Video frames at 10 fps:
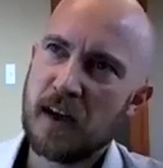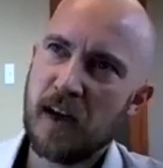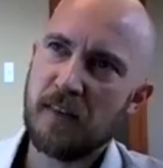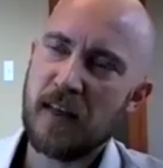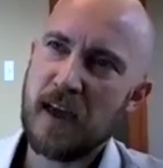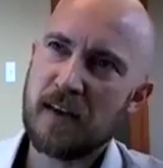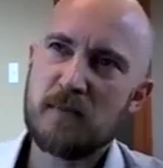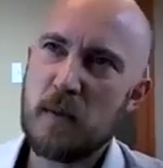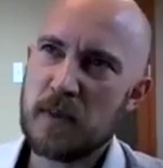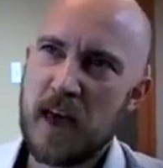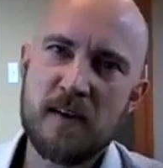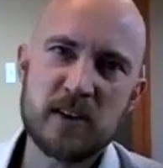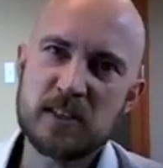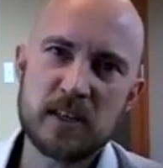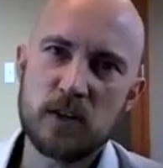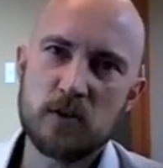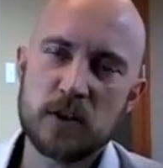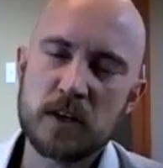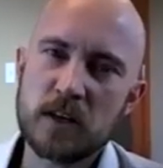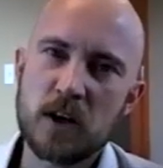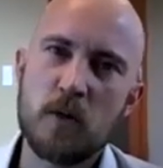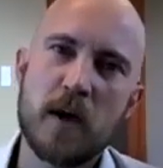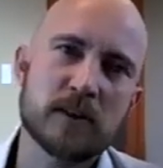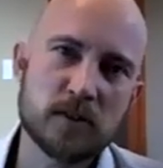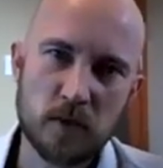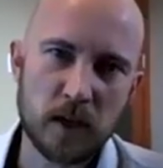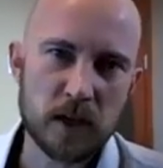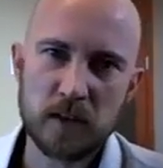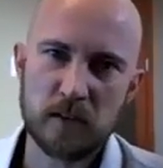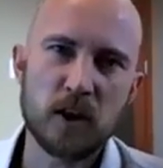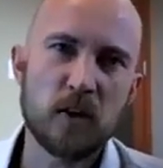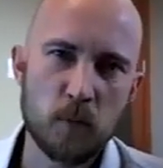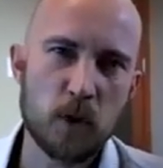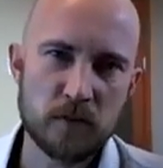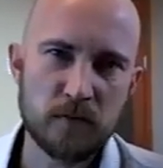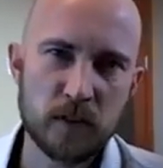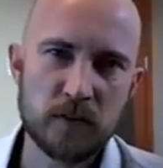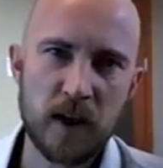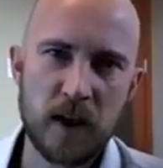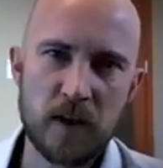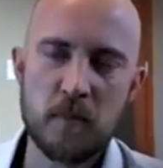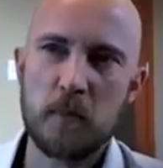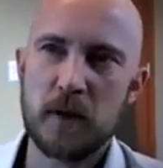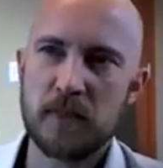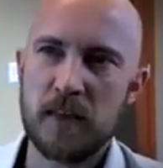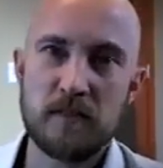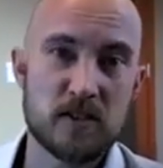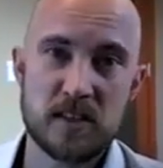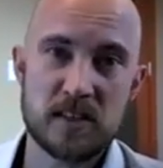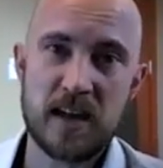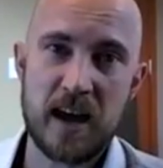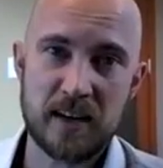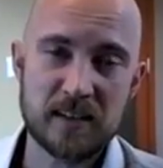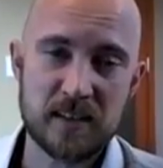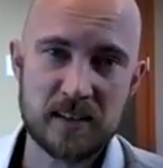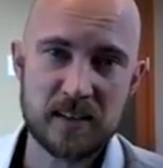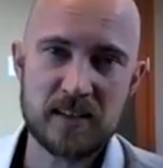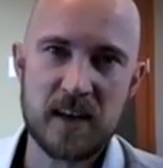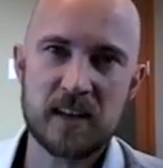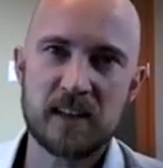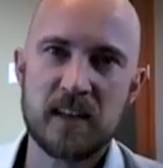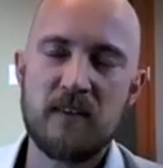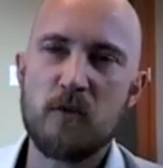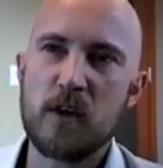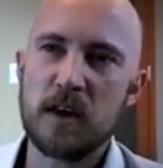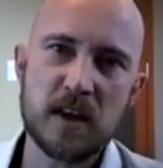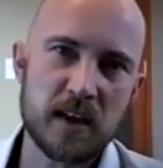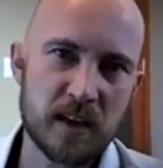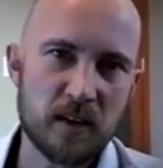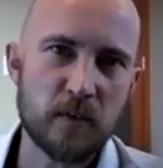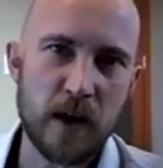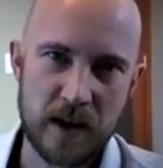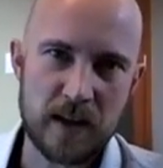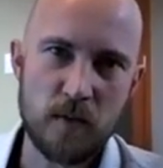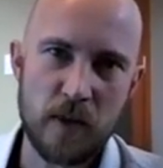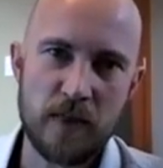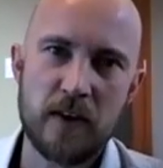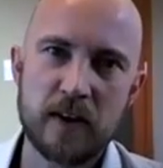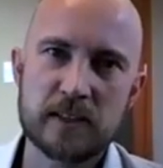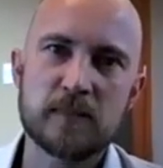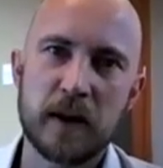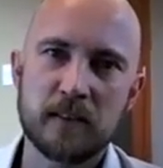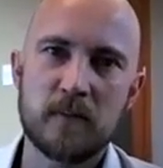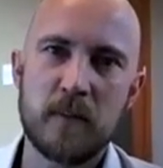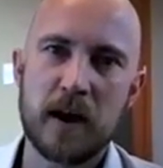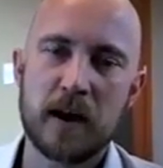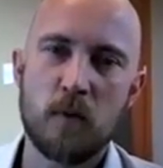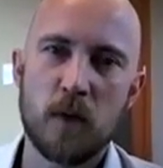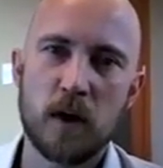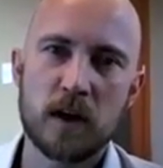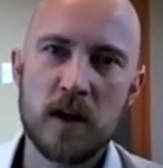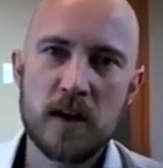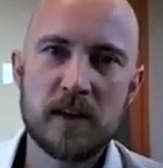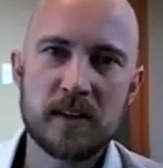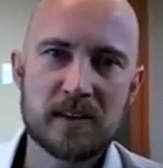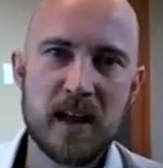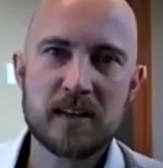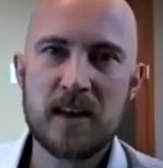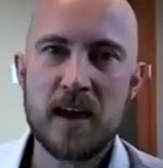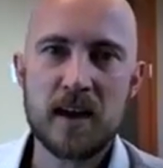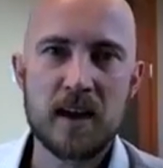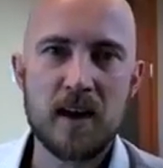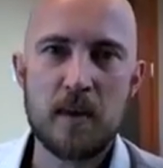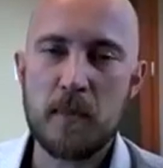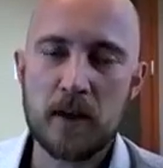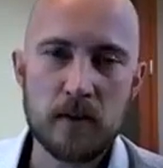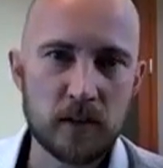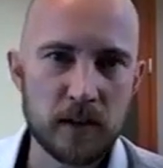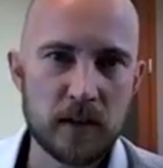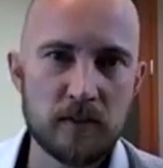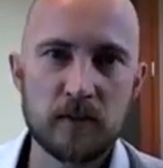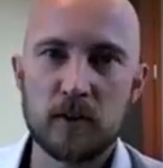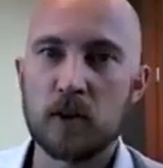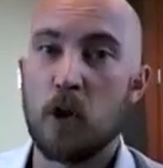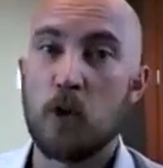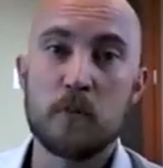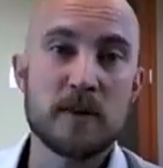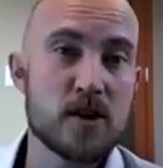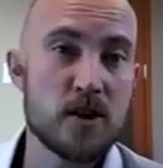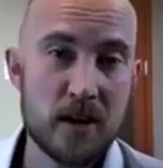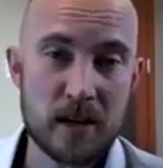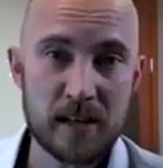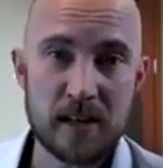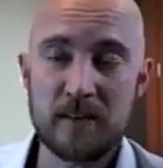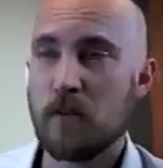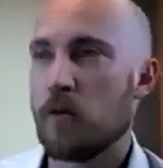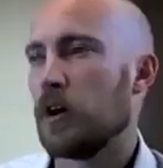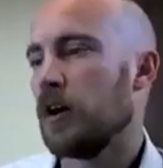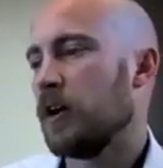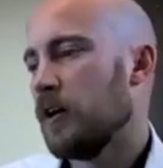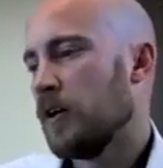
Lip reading: and maybe they have the seniority to go back to work, more full time, but they've just decided to take a leave. If we can get in writing when they're expected back at work, it's like taking a medical leave, or maternity leave, or